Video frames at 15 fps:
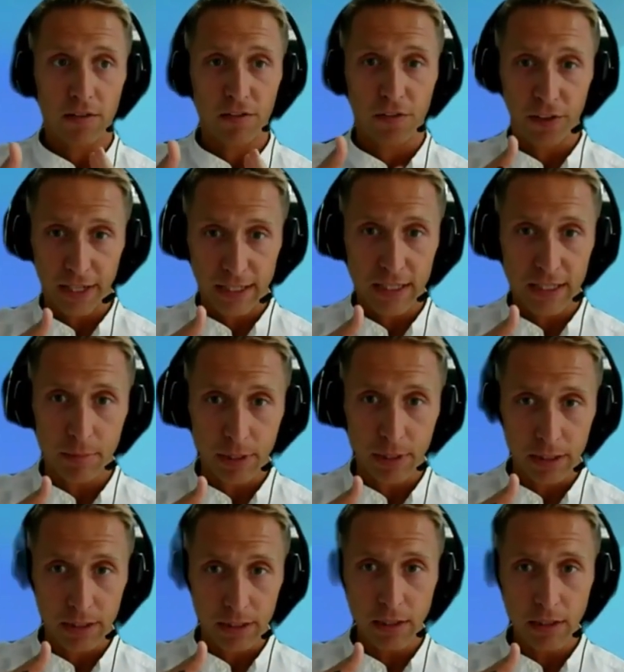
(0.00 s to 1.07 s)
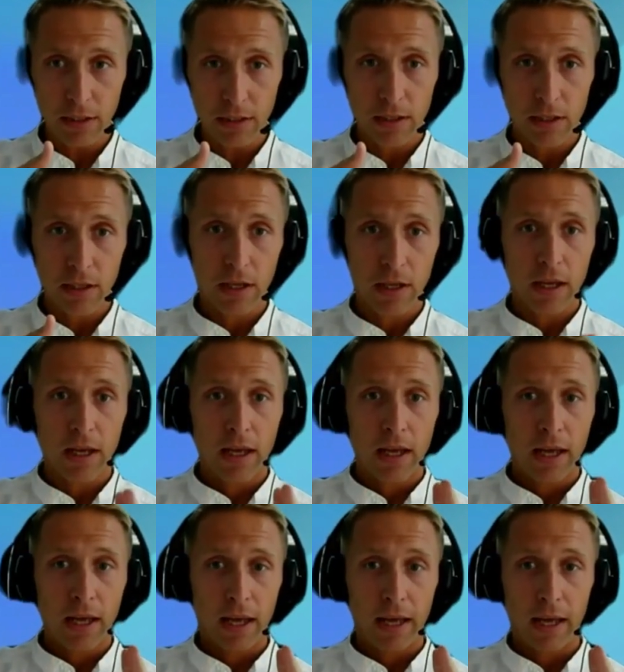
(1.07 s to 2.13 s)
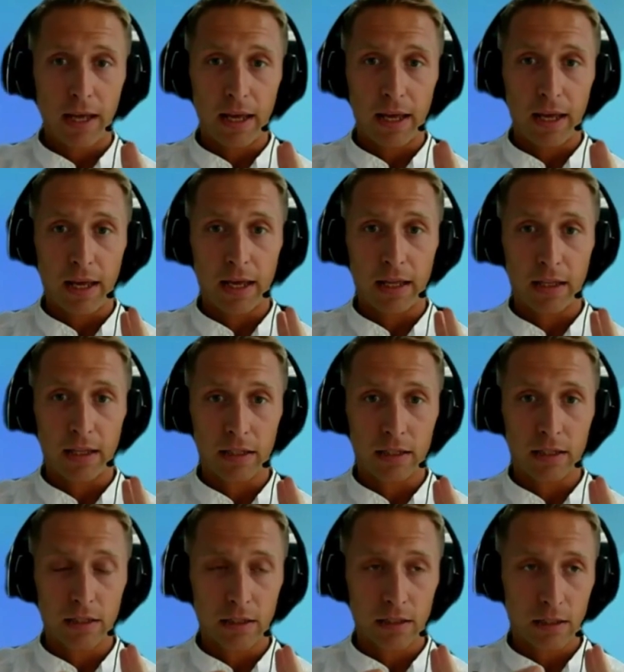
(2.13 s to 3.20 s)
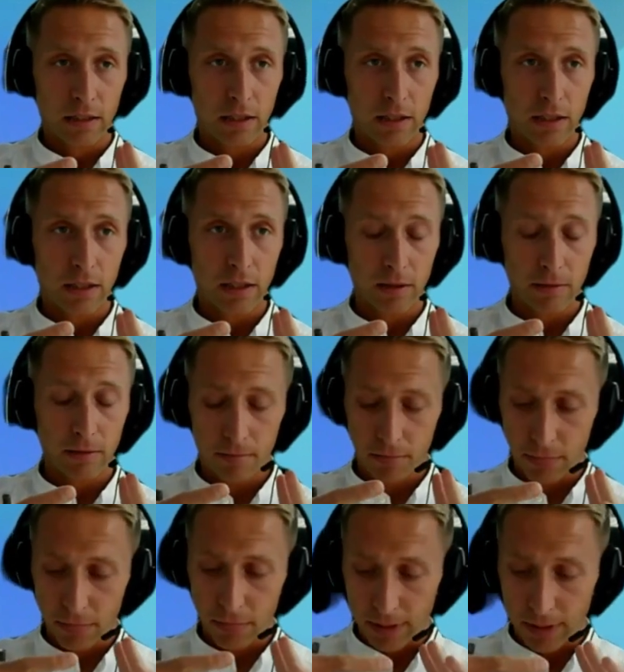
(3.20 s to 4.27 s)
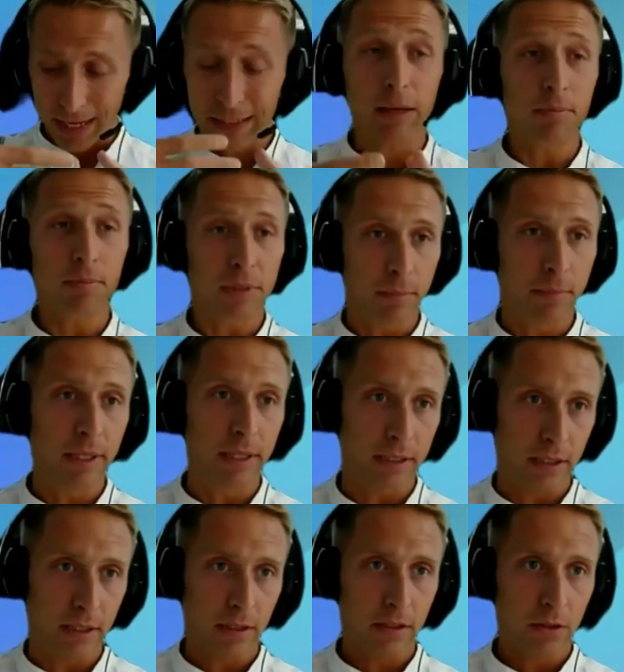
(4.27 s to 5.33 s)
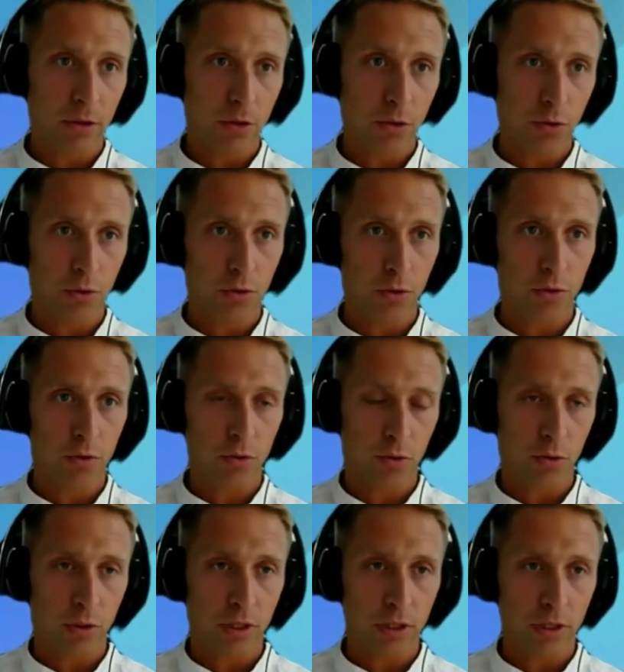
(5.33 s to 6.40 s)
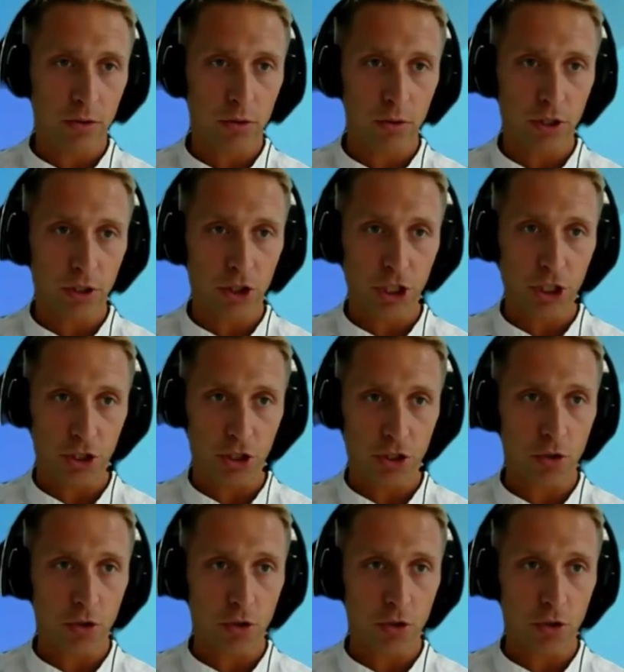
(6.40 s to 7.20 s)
flexibility, and adaptability to the changes.